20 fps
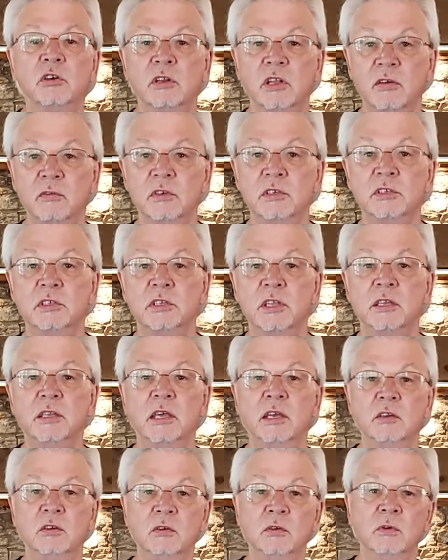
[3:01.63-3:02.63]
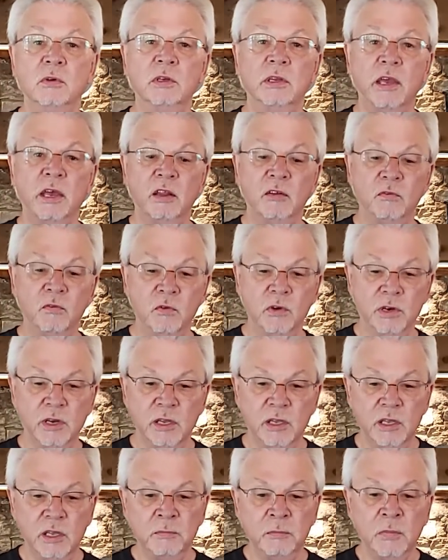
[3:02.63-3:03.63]
levels that they do in
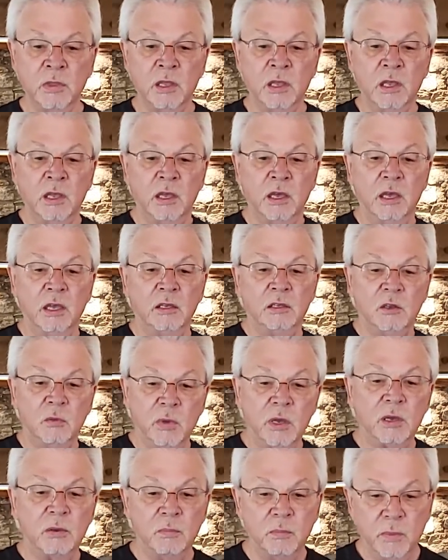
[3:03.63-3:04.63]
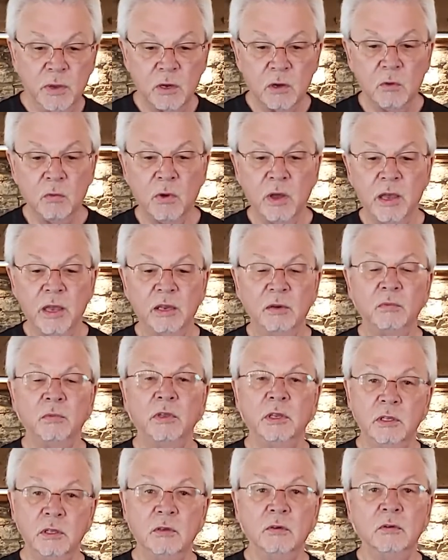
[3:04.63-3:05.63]
California. And to make a bigger wine,
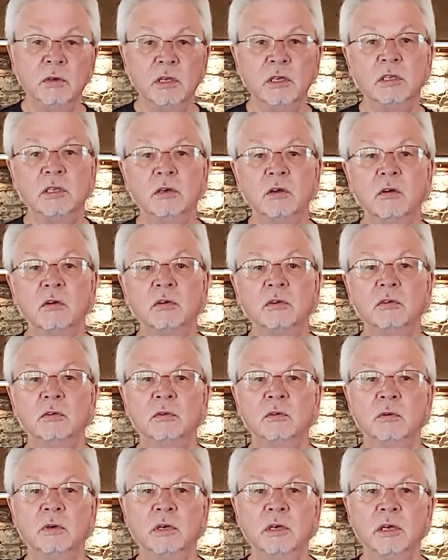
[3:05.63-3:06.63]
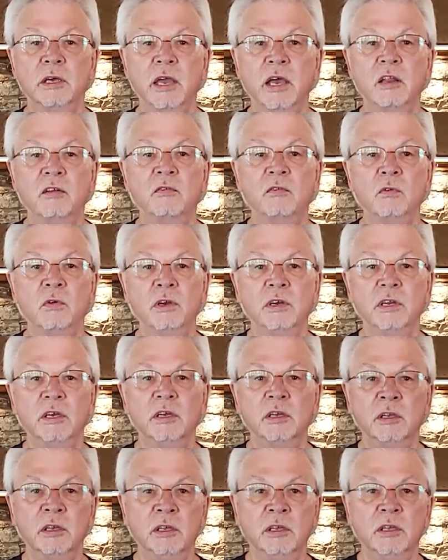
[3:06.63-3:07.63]
we do need to go to
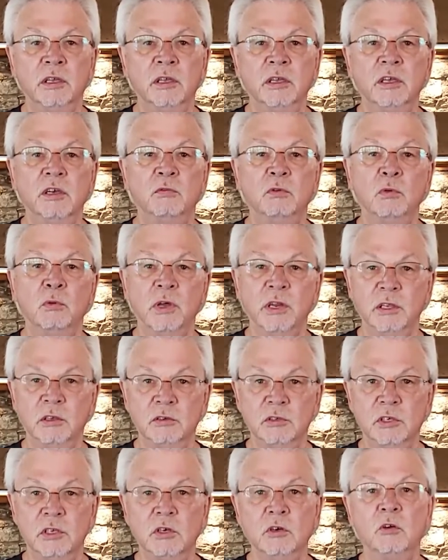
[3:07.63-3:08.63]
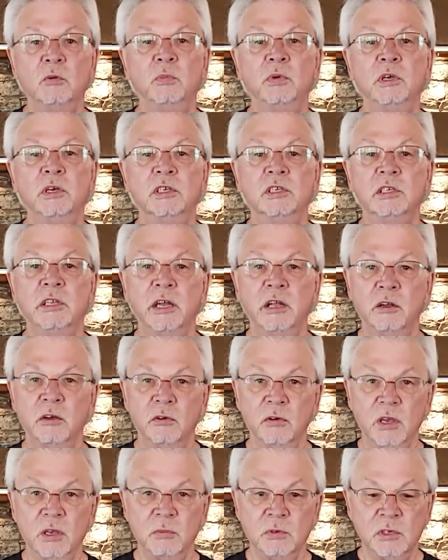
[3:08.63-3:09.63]
California if we want to use the European style
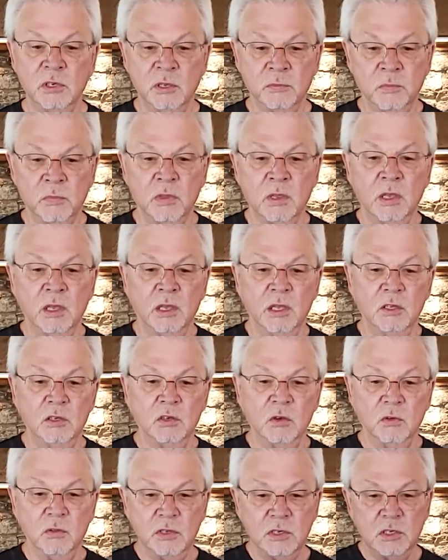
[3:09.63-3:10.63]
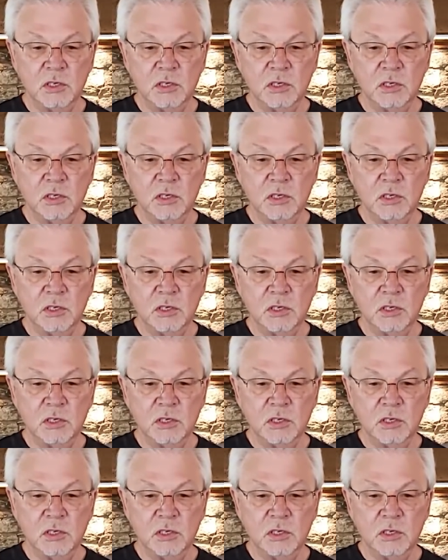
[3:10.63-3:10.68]
grapes. And so